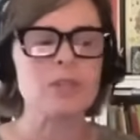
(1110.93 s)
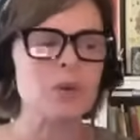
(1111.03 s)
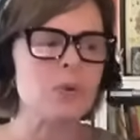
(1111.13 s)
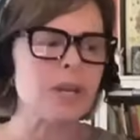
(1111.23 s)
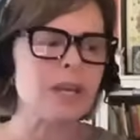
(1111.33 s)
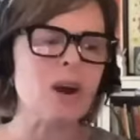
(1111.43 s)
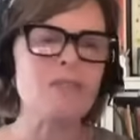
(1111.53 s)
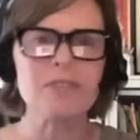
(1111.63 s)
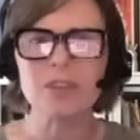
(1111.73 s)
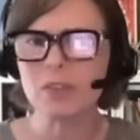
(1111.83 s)
So it all
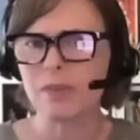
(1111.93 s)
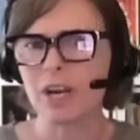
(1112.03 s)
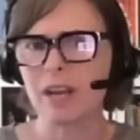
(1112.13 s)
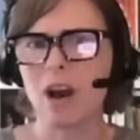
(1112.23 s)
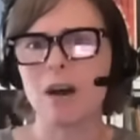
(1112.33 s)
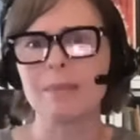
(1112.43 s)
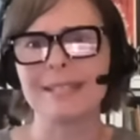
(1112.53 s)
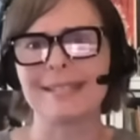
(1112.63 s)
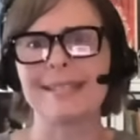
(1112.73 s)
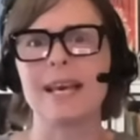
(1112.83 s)
feels very
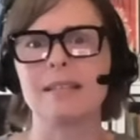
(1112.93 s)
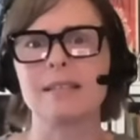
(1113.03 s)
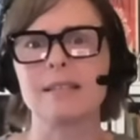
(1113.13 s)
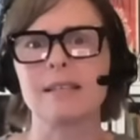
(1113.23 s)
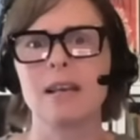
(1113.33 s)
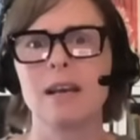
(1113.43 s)
common sense.